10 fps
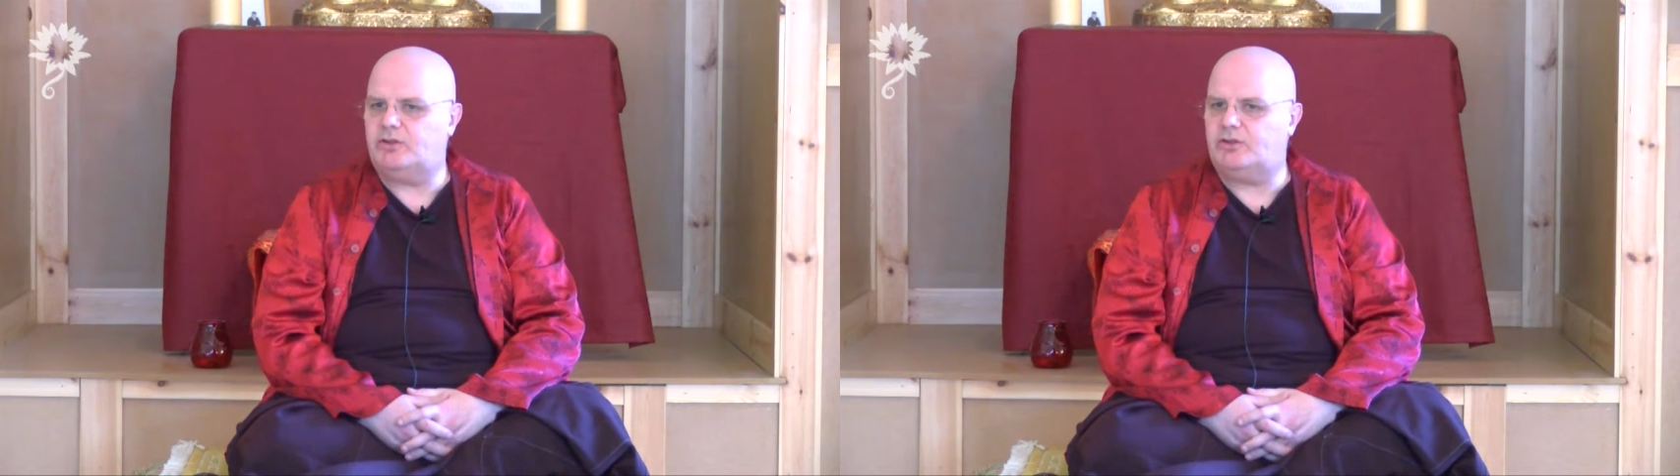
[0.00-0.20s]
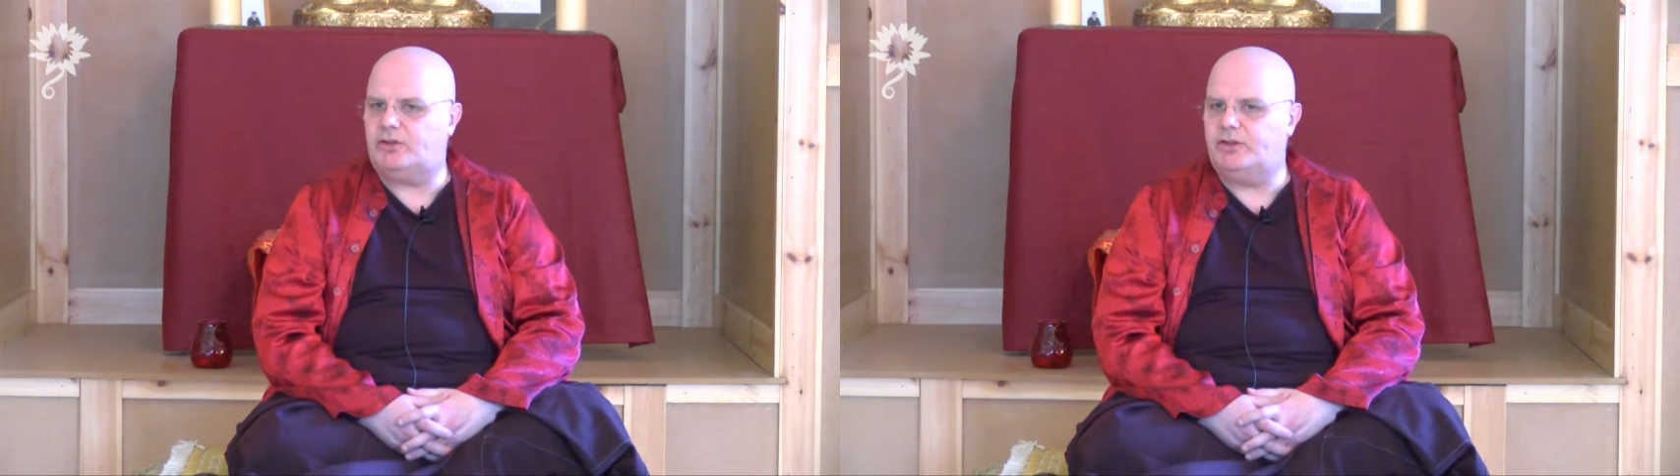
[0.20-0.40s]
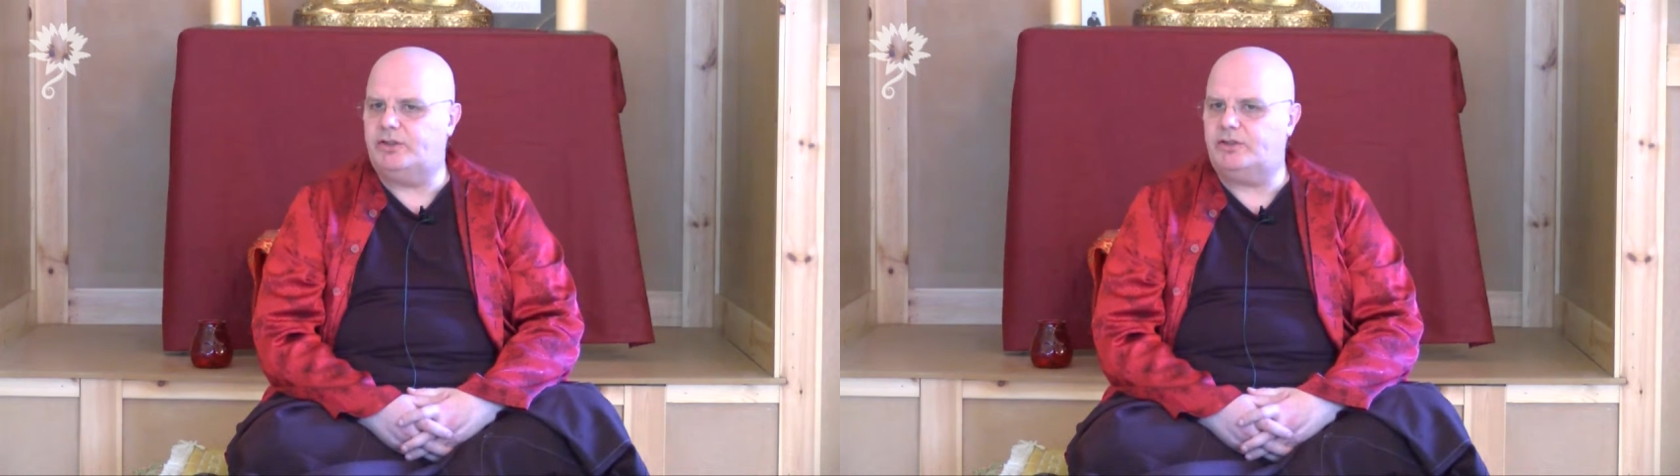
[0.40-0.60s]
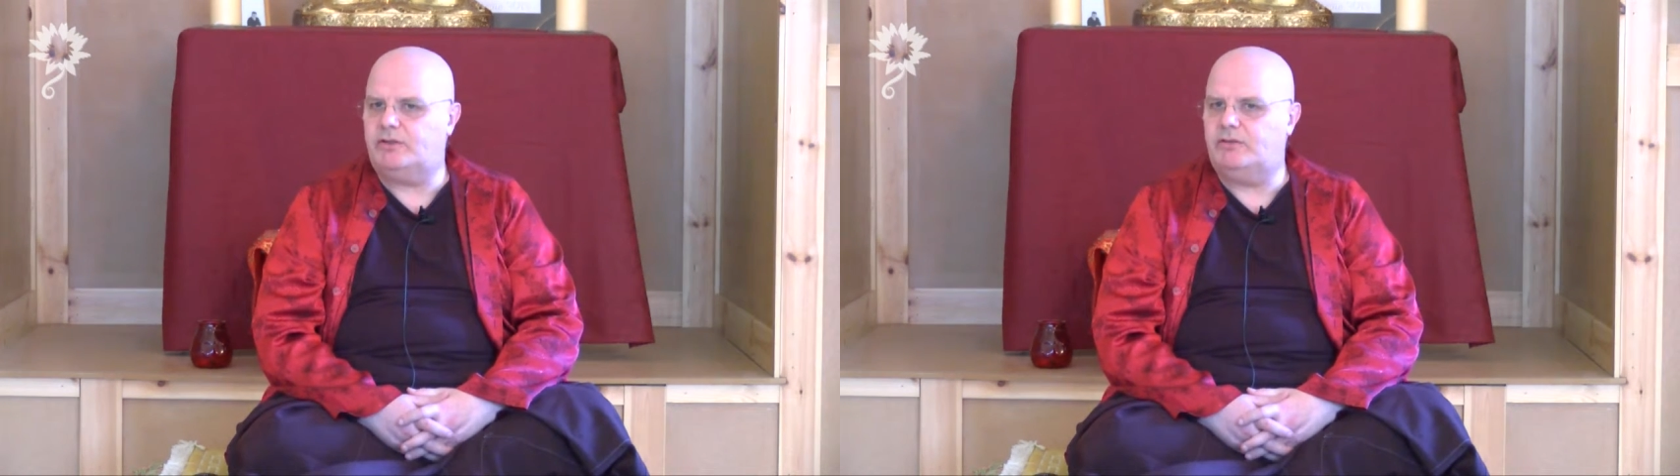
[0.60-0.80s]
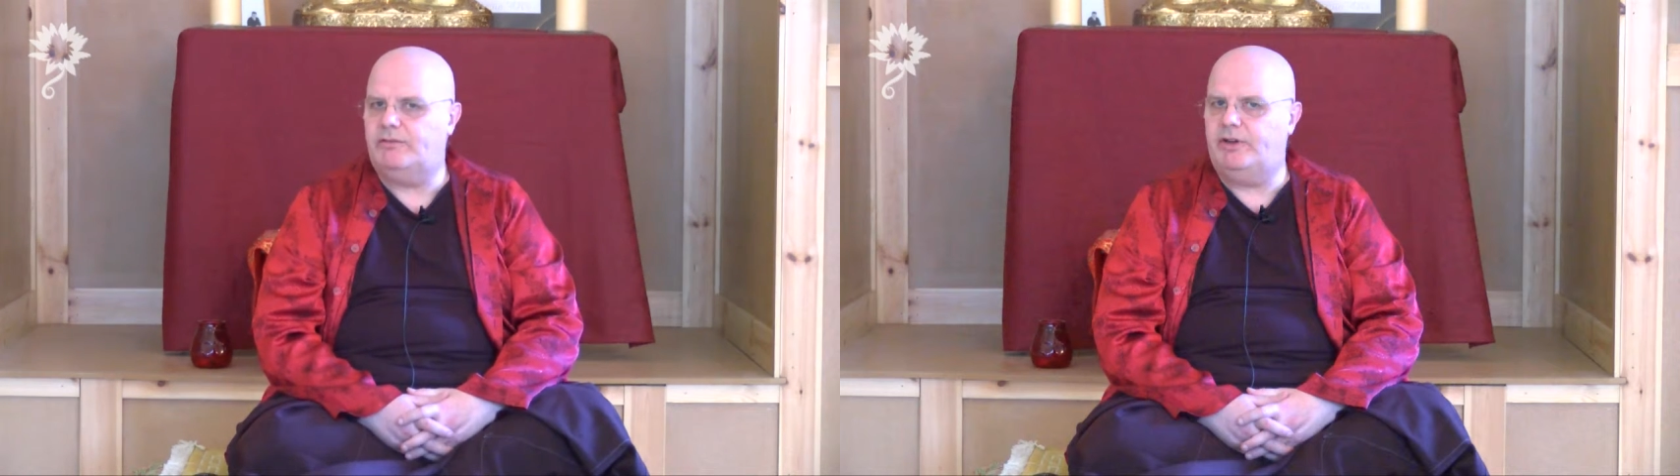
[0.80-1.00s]
choice
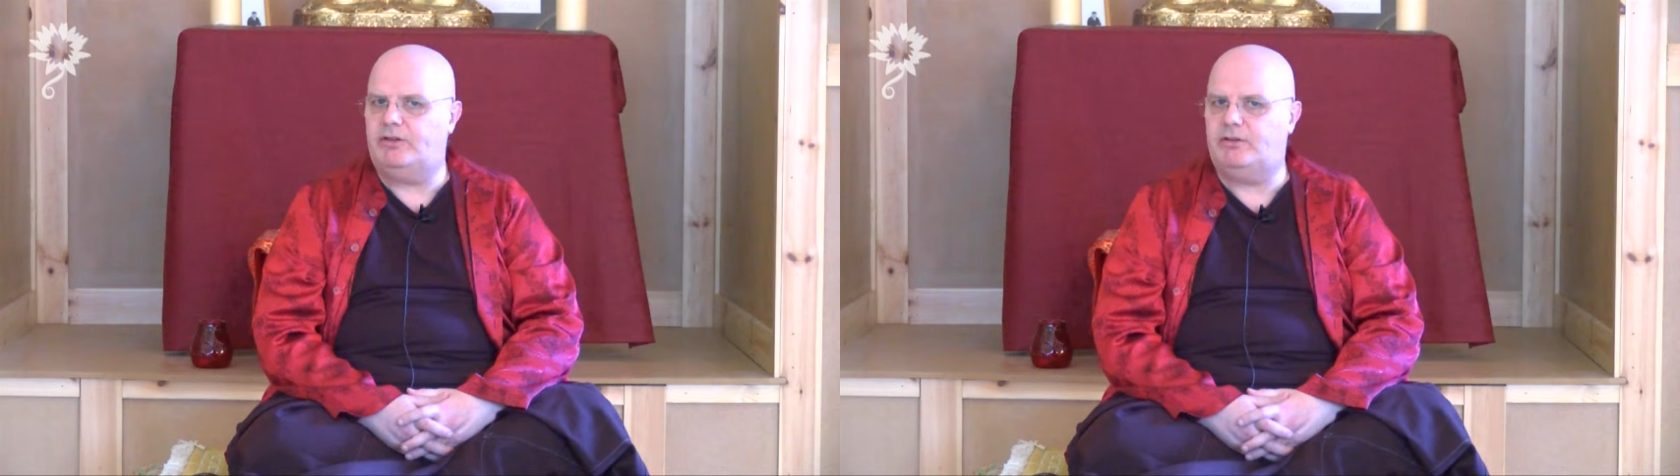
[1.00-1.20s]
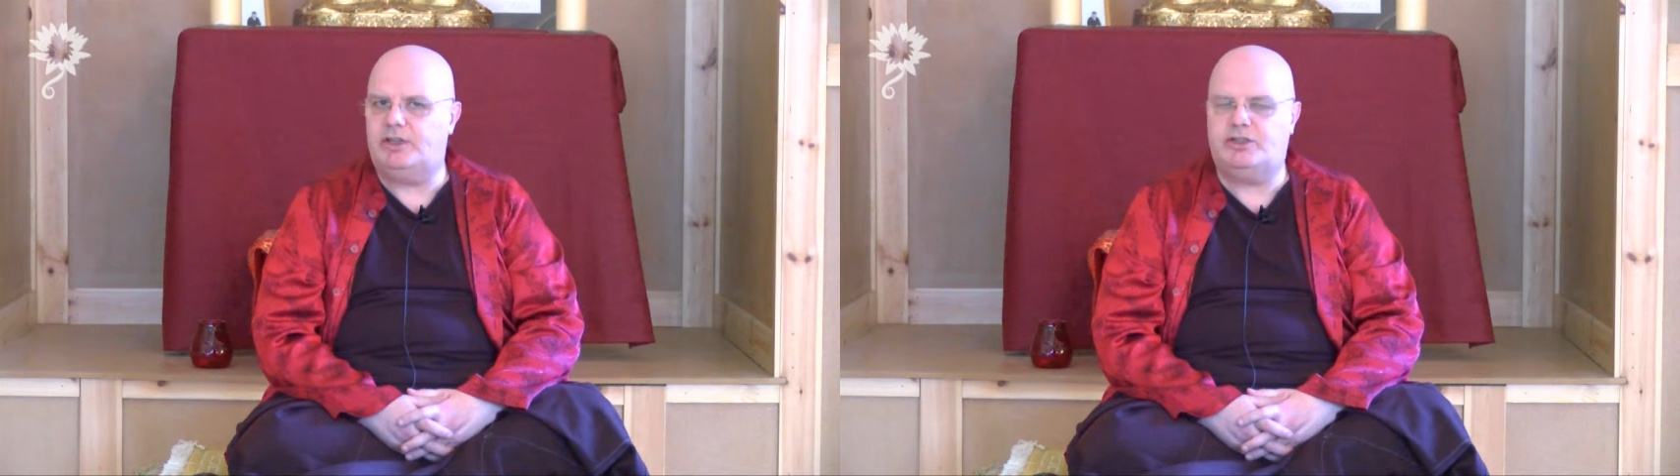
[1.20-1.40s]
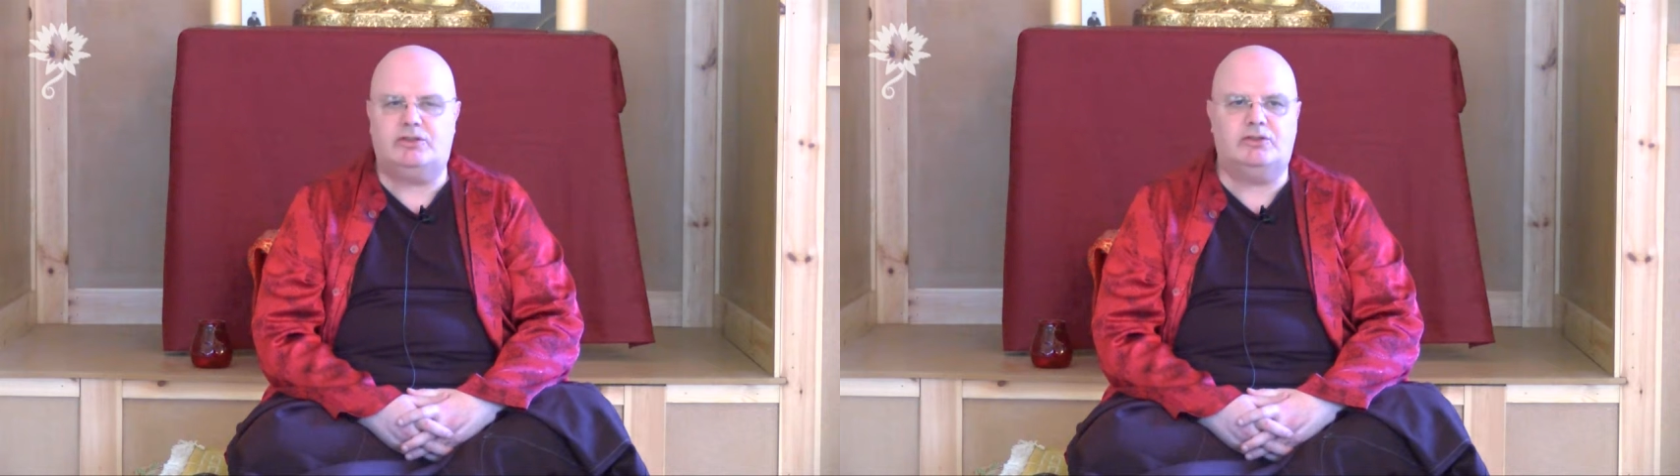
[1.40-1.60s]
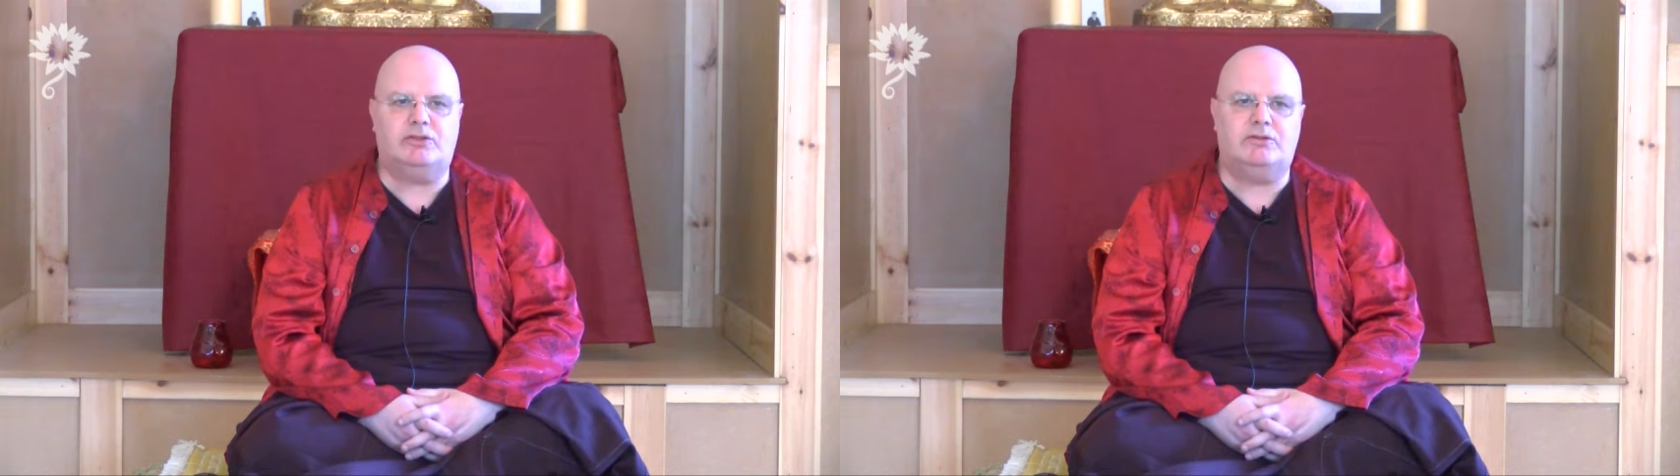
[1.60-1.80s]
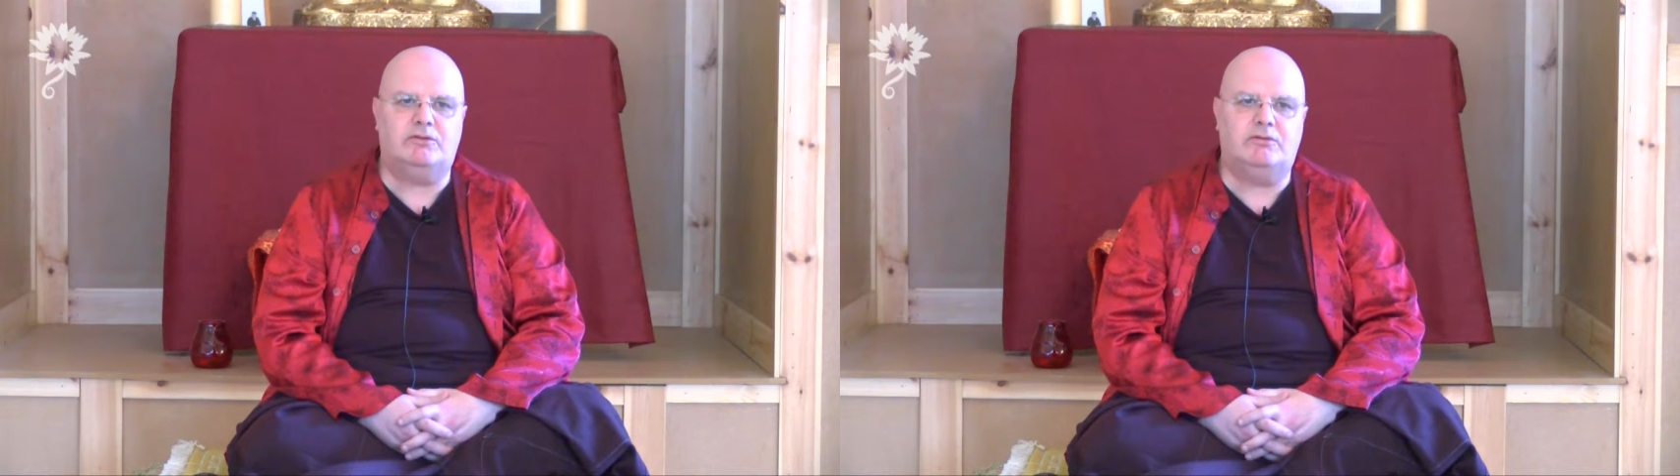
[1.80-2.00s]
in relation
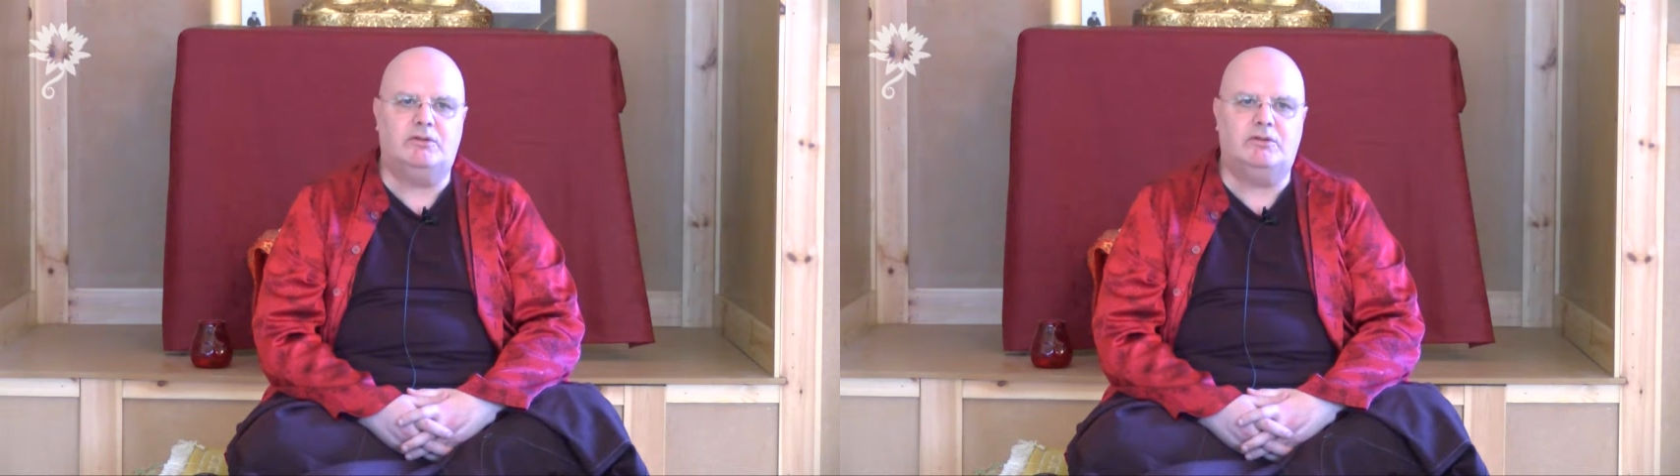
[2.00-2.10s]
to